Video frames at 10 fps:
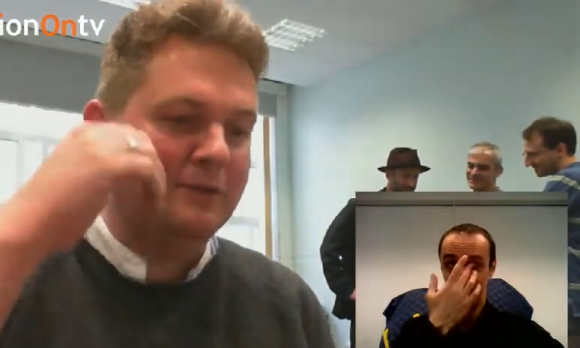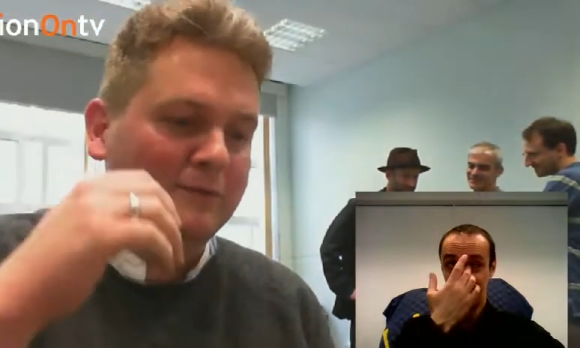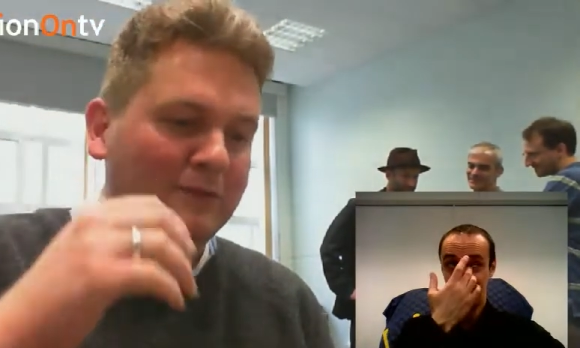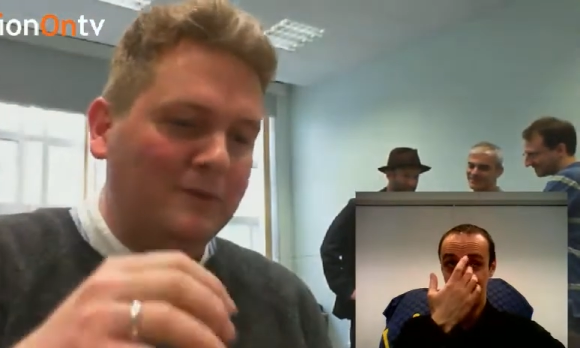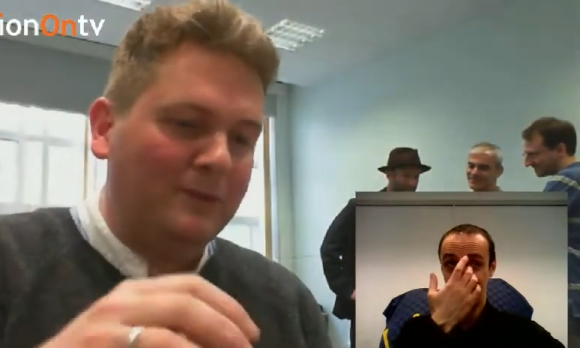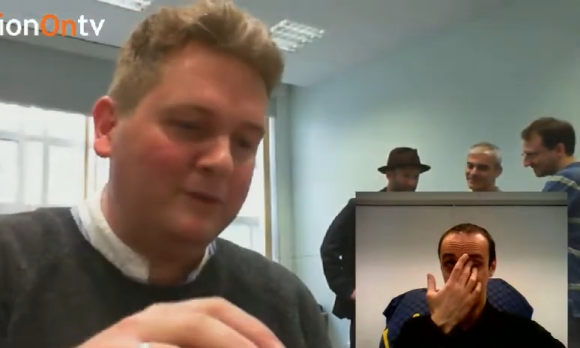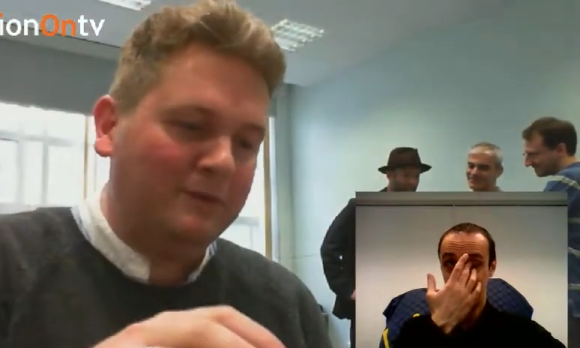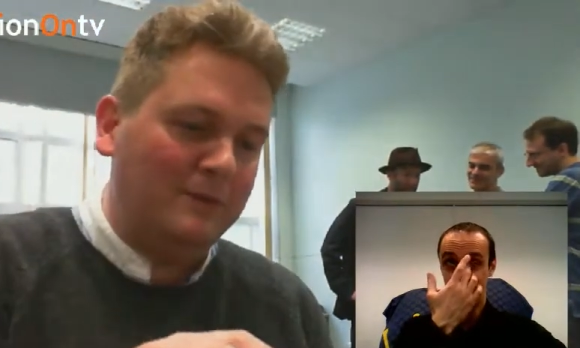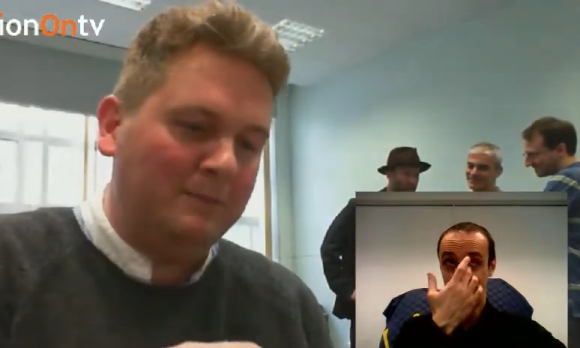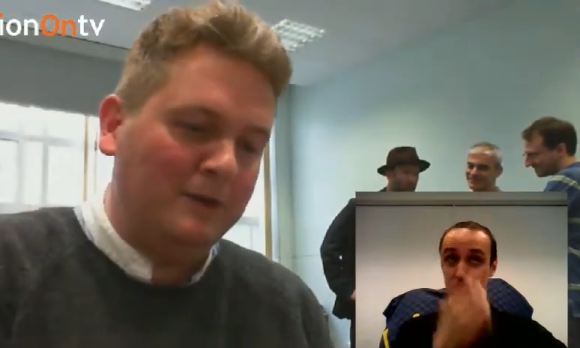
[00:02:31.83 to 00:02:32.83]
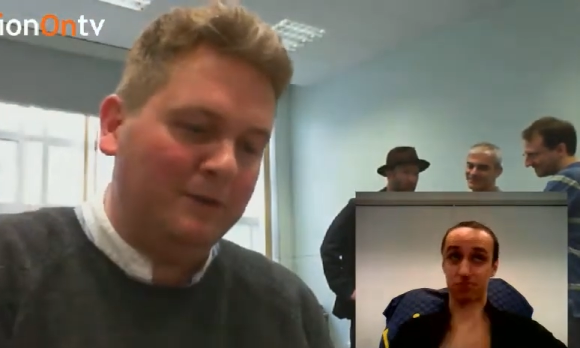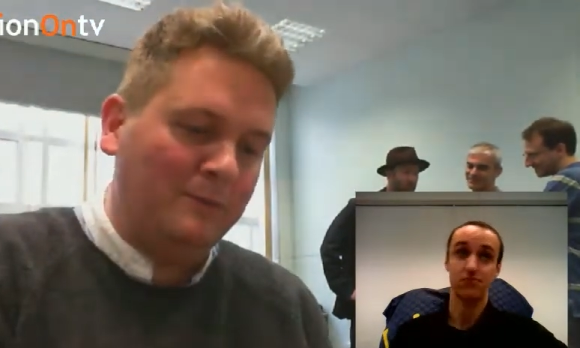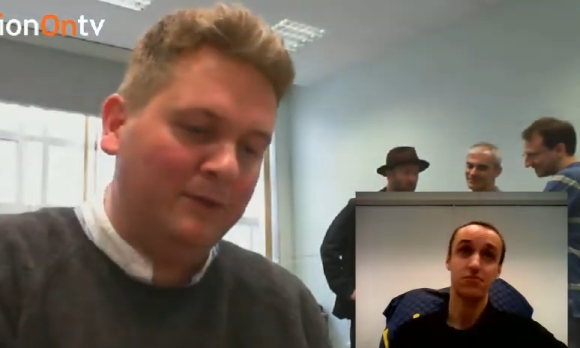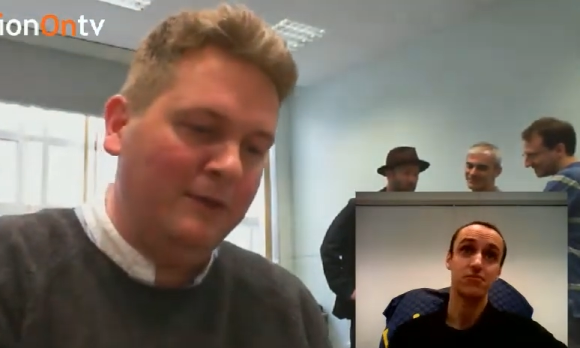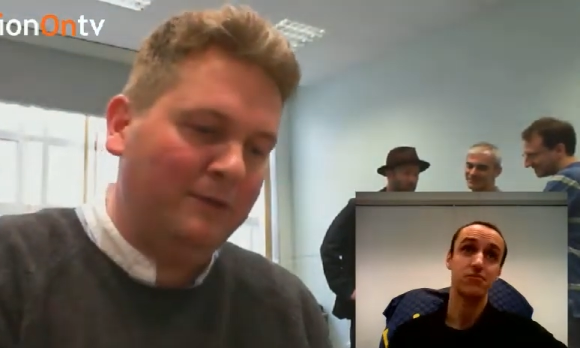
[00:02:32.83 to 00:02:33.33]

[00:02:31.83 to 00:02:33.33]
Speaker 1: interesting question about the